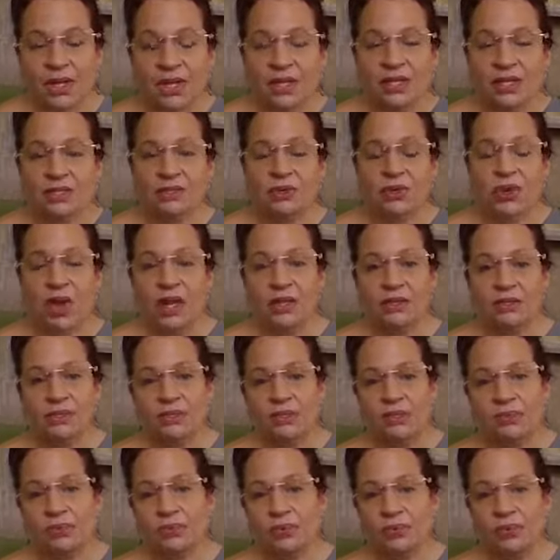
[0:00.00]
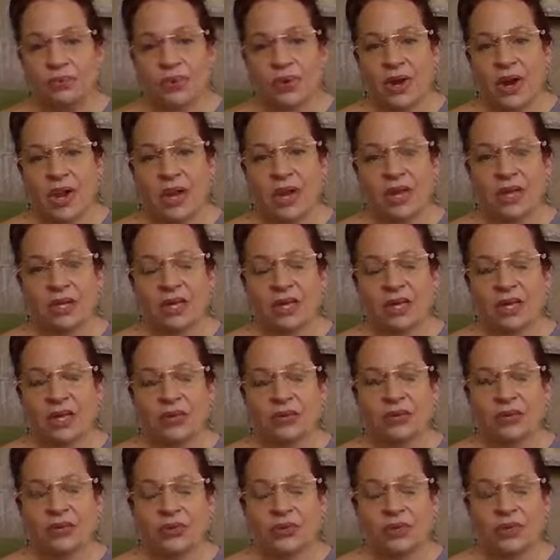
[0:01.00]
So I just pray
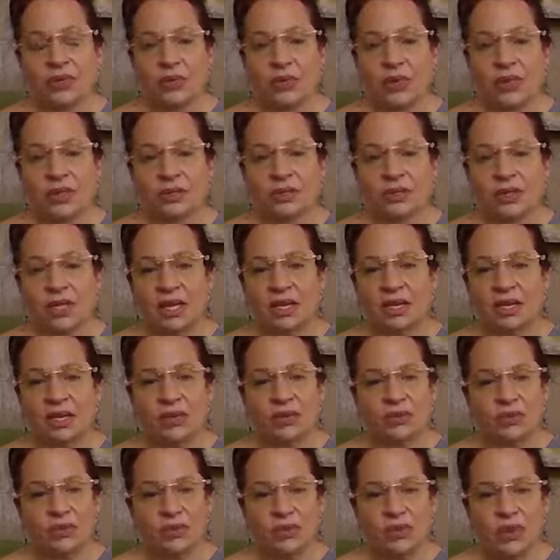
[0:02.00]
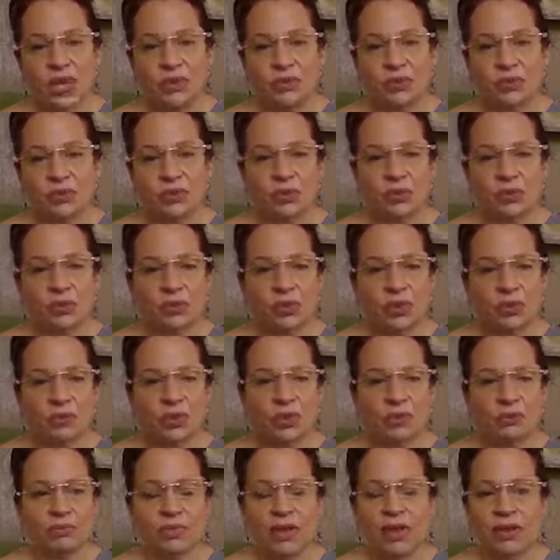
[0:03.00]
for the ones, and if you guys will agree
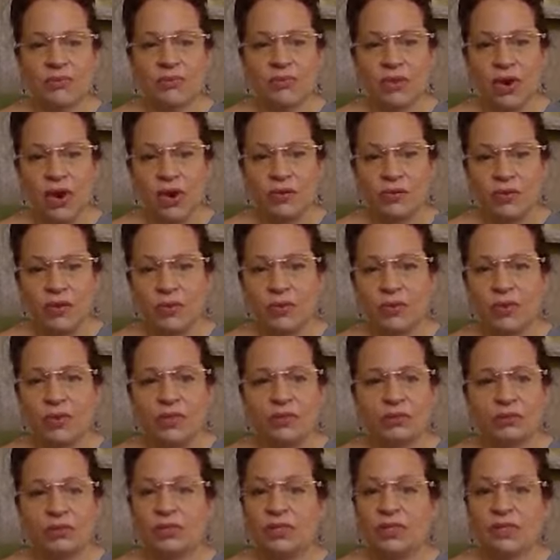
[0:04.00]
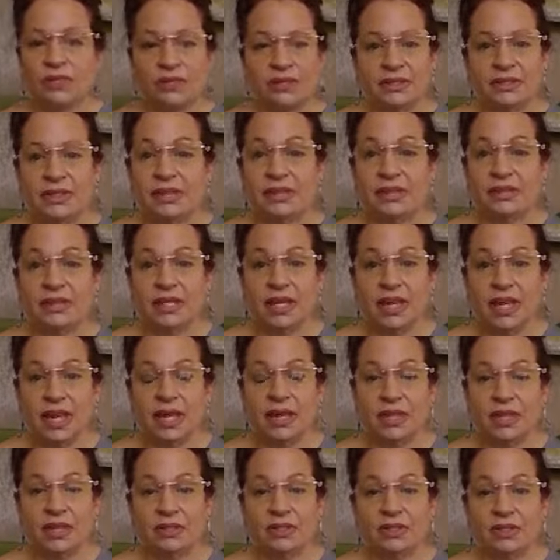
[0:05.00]
with me, for everyone who's listening today
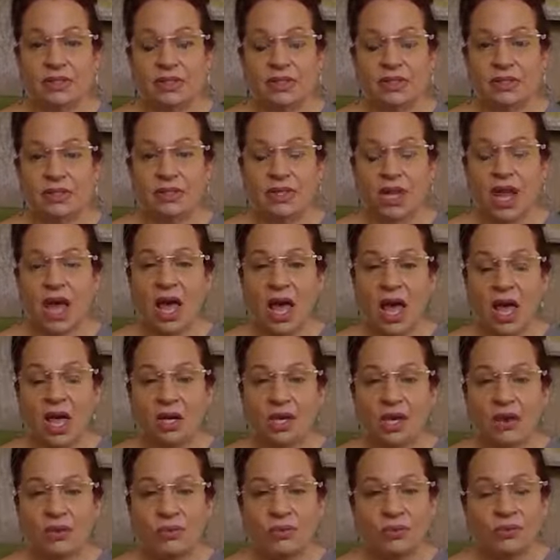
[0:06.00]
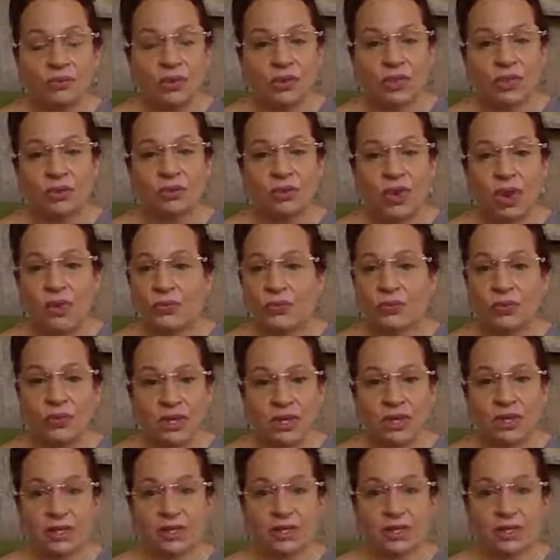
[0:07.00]
that's just had a really rough
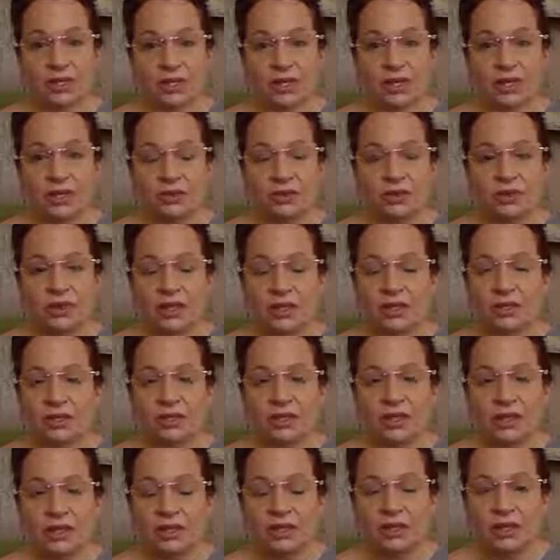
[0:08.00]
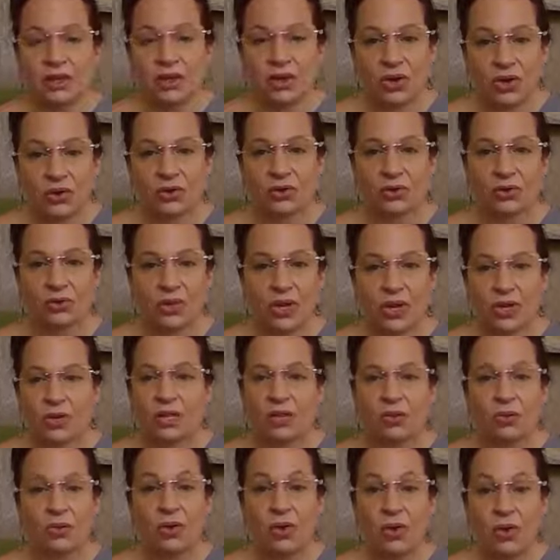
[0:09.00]
week, you know, things didn't go the way they
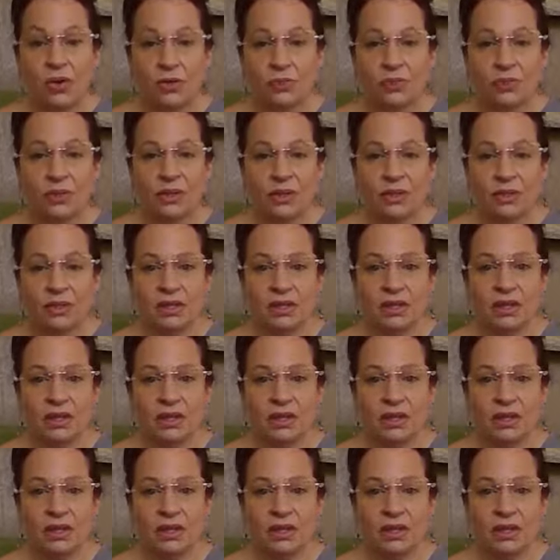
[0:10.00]
were hoping